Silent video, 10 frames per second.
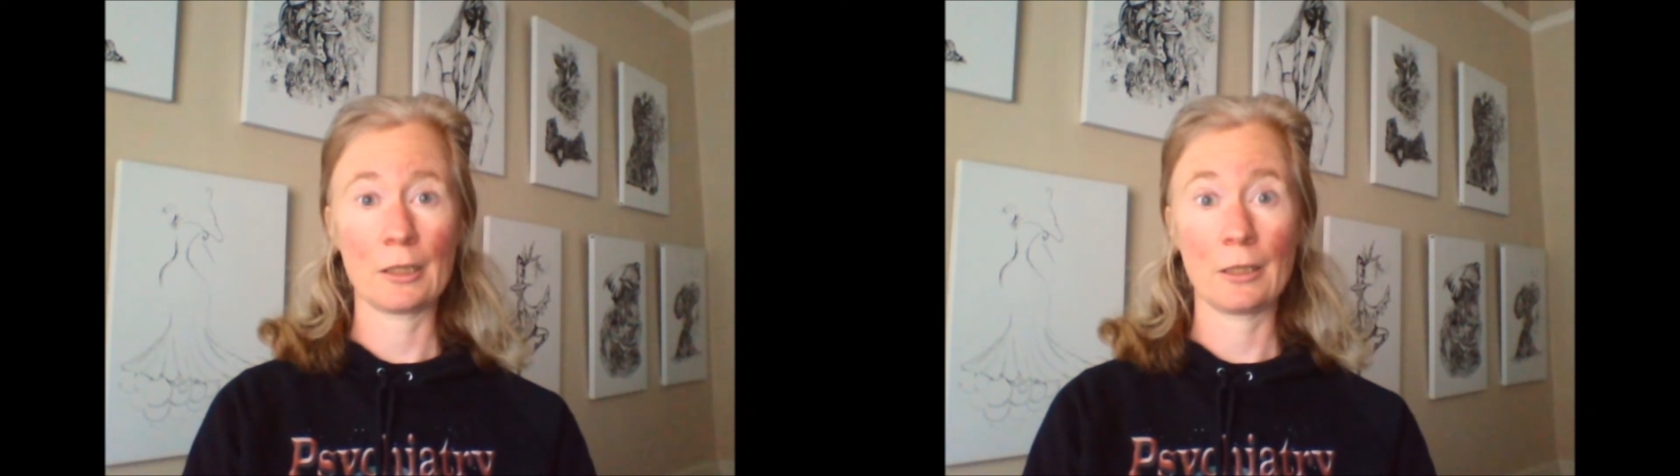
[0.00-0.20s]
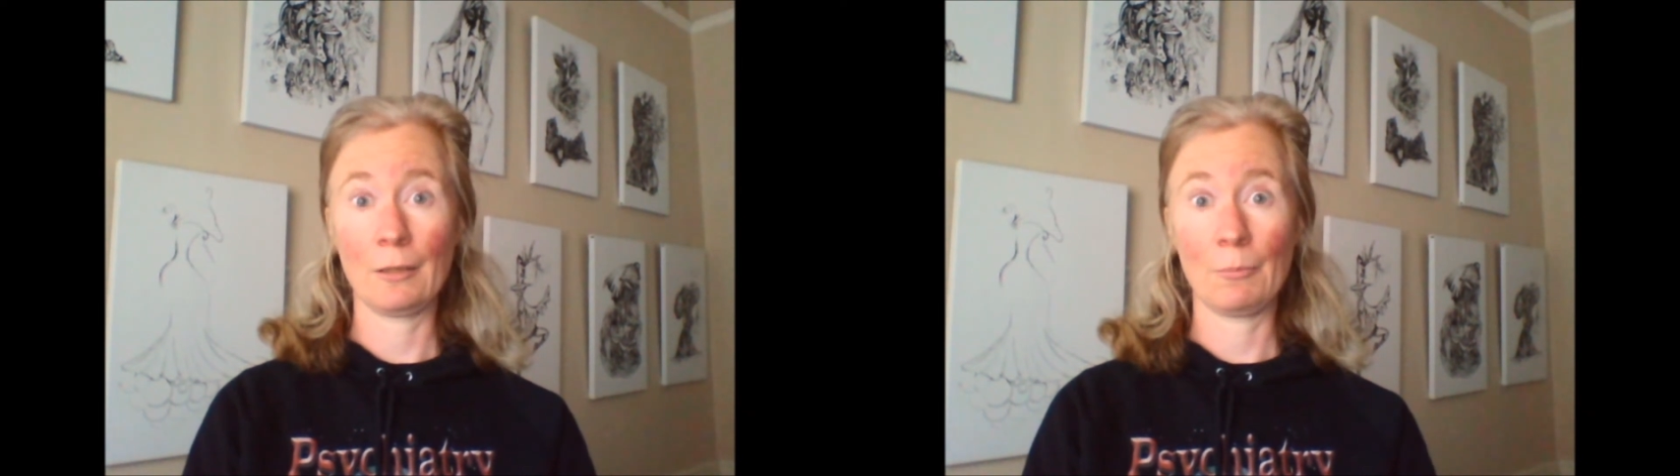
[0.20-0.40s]

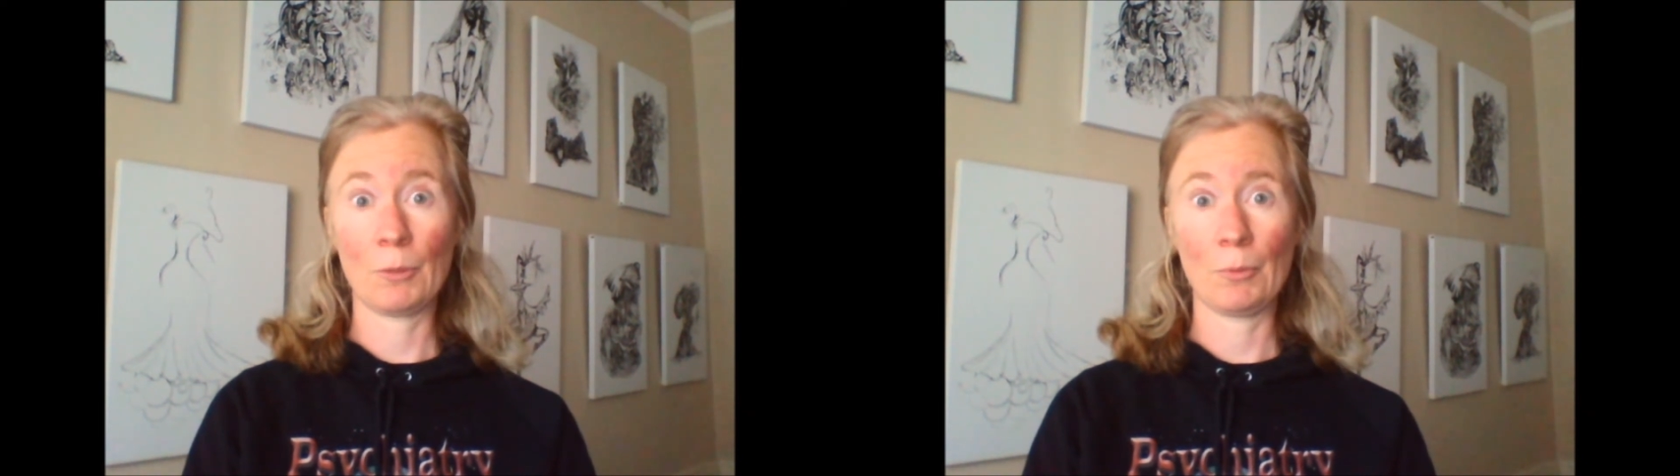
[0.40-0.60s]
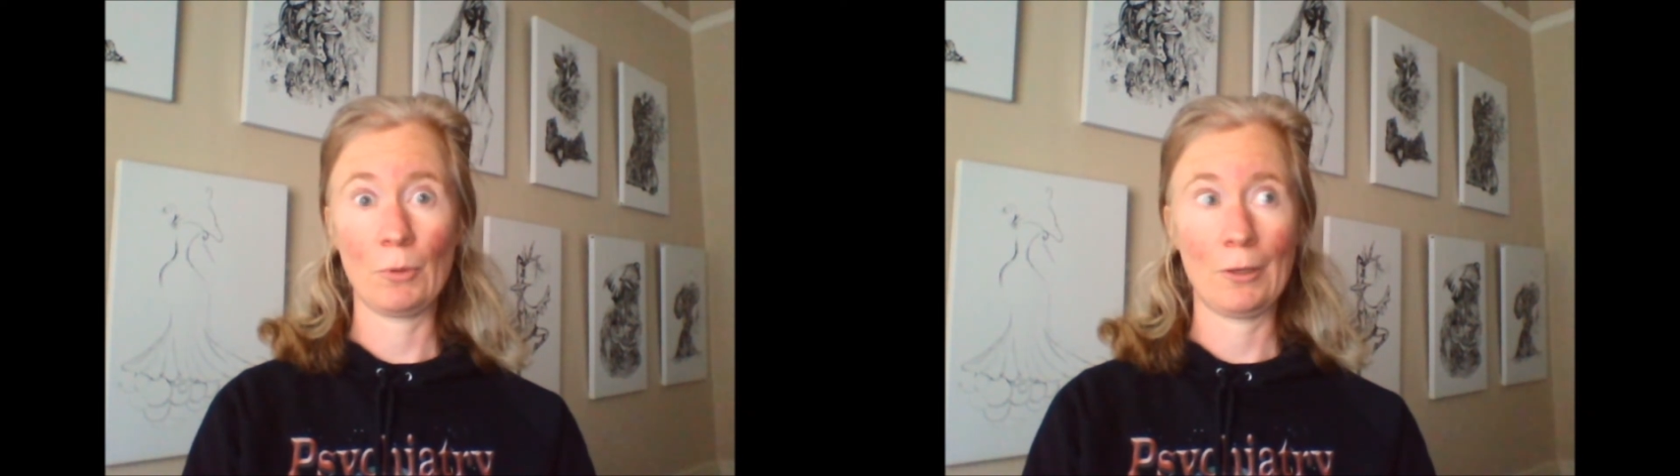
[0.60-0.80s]
so they
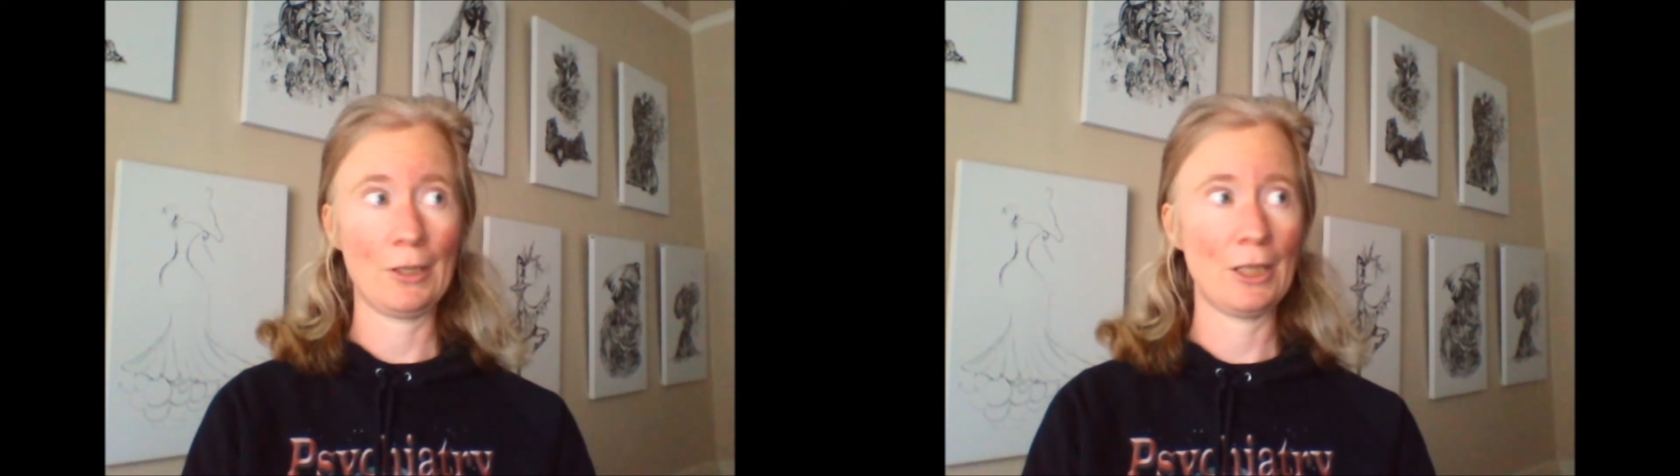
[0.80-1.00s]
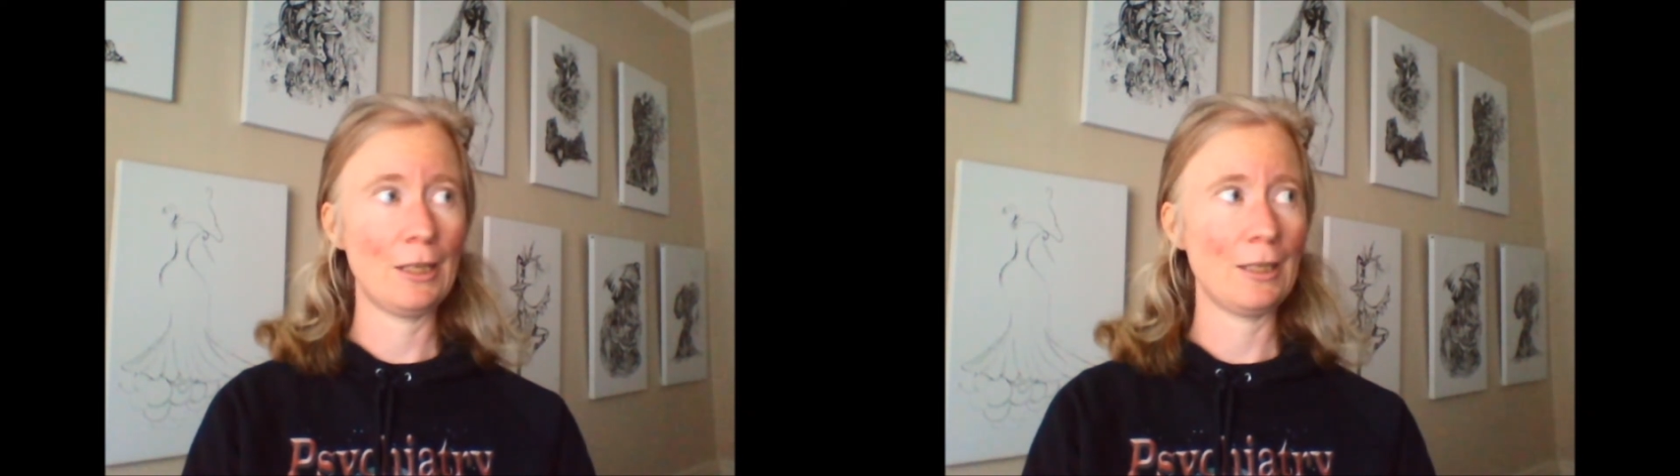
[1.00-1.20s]
probably
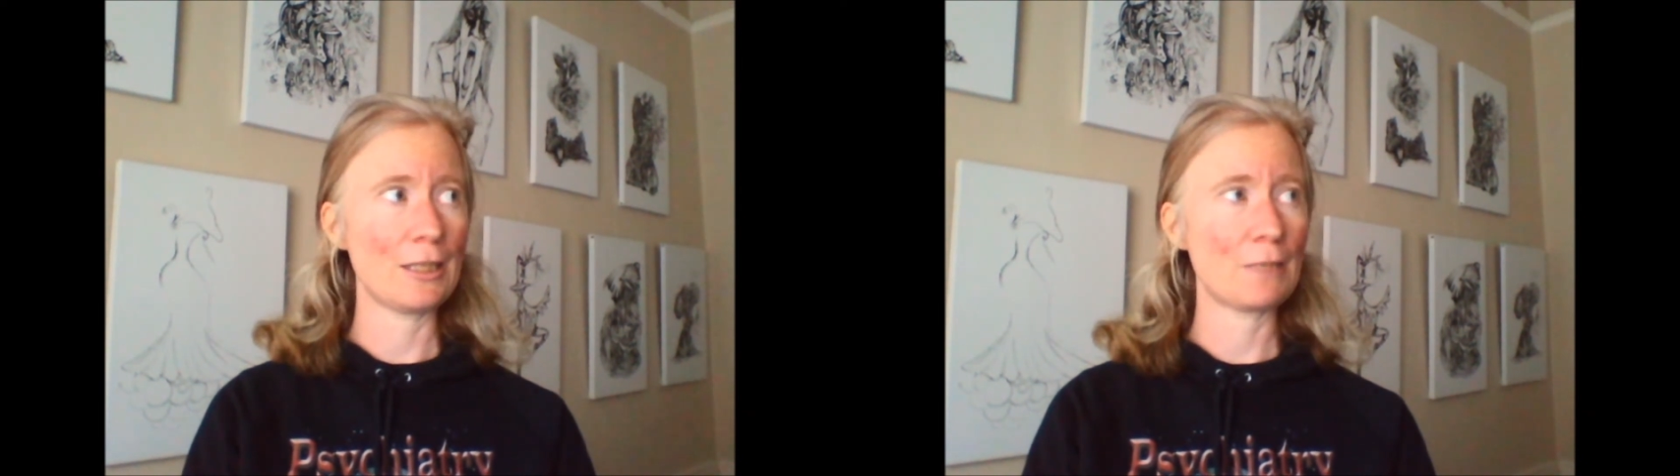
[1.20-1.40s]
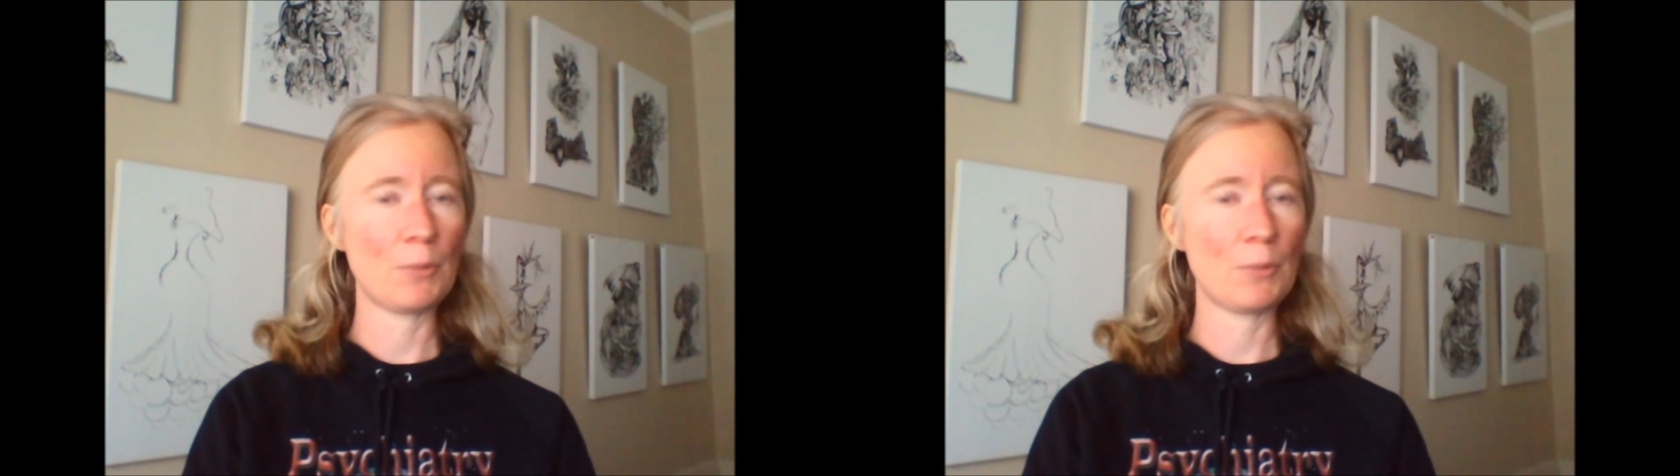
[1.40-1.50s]
won't hear this.